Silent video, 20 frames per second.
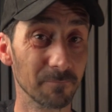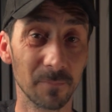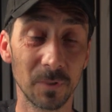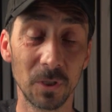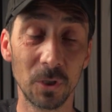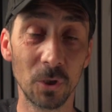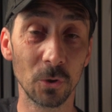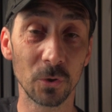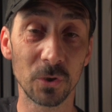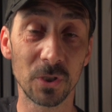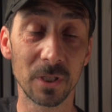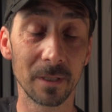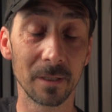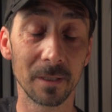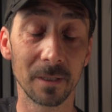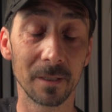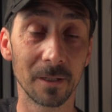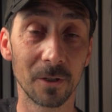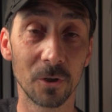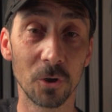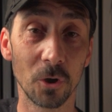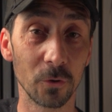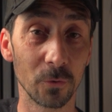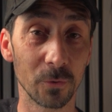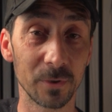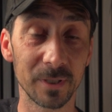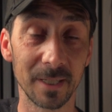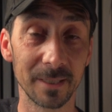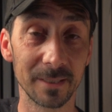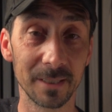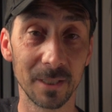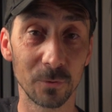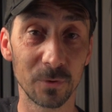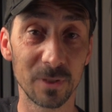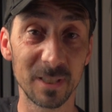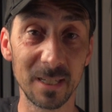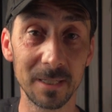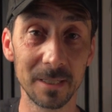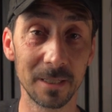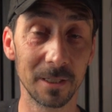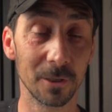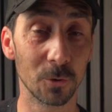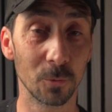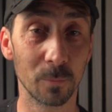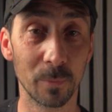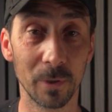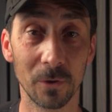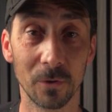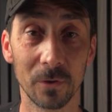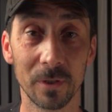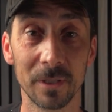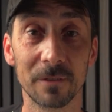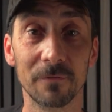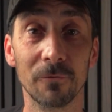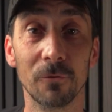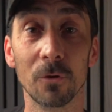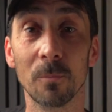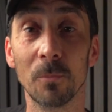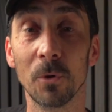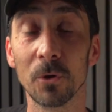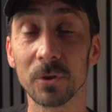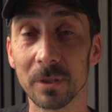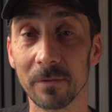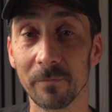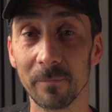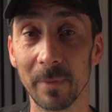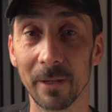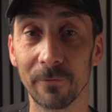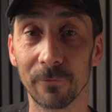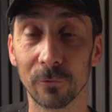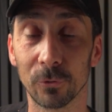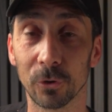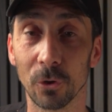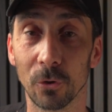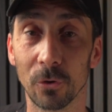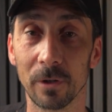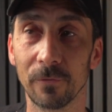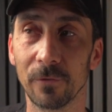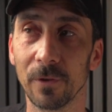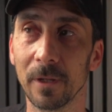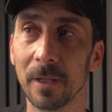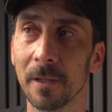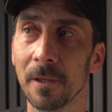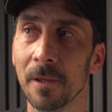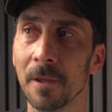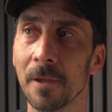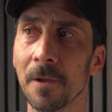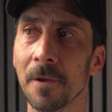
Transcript: use the Godox SL60, to be honest, for most of my photography.